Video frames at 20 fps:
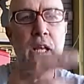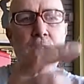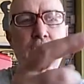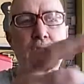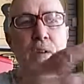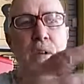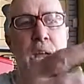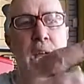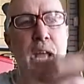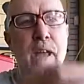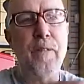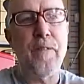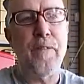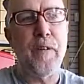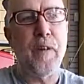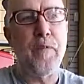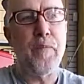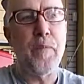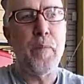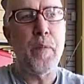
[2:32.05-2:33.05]
You can
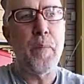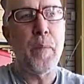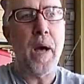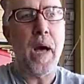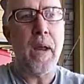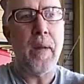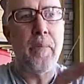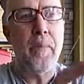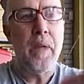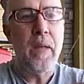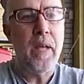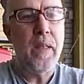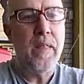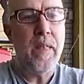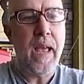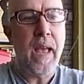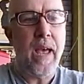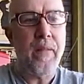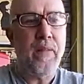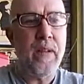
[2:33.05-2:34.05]
fill from the bottom.
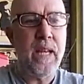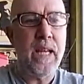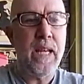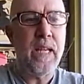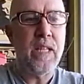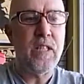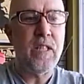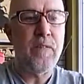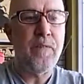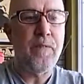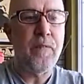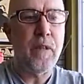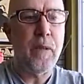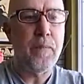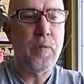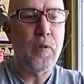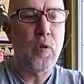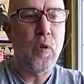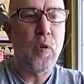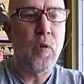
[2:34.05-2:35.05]
They have an easy
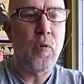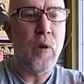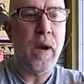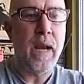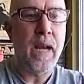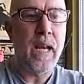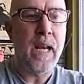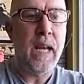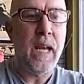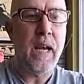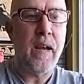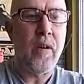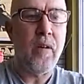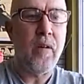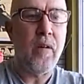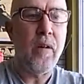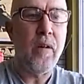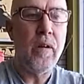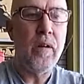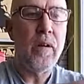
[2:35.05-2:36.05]
flip door right
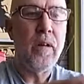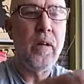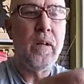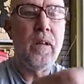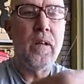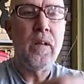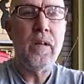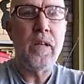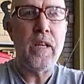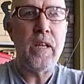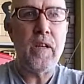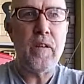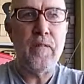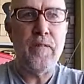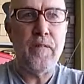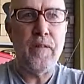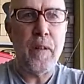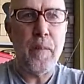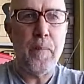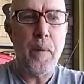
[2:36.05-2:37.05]
here that you can
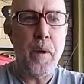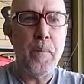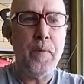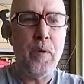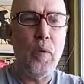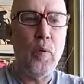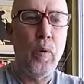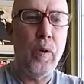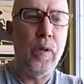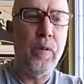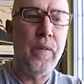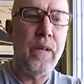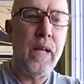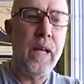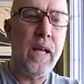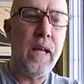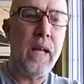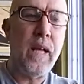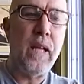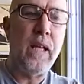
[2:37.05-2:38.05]
flip up. You will
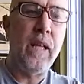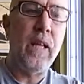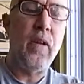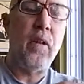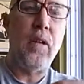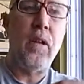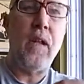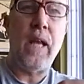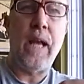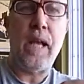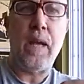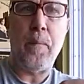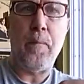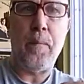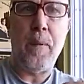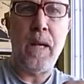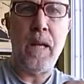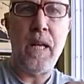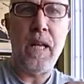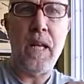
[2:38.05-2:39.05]
need a little, like a
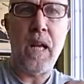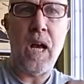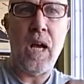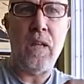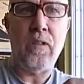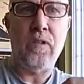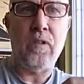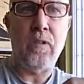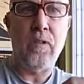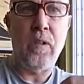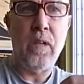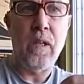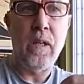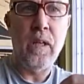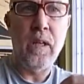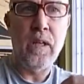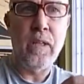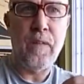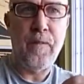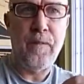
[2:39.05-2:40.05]
pin nozzle
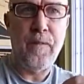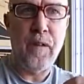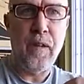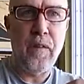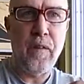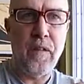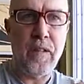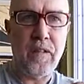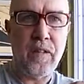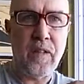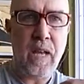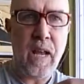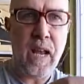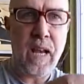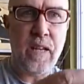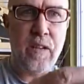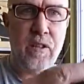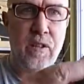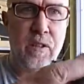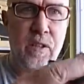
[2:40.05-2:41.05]
to fill this
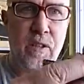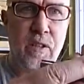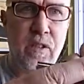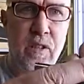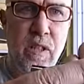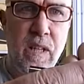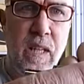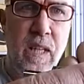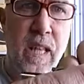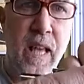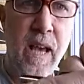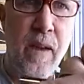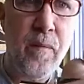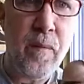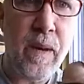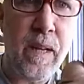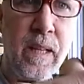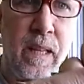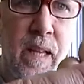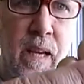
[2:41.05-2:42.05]
tank, as you can see that
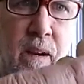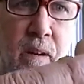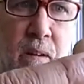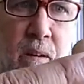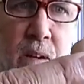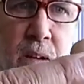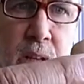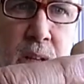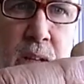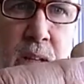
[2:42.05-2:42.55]
right there.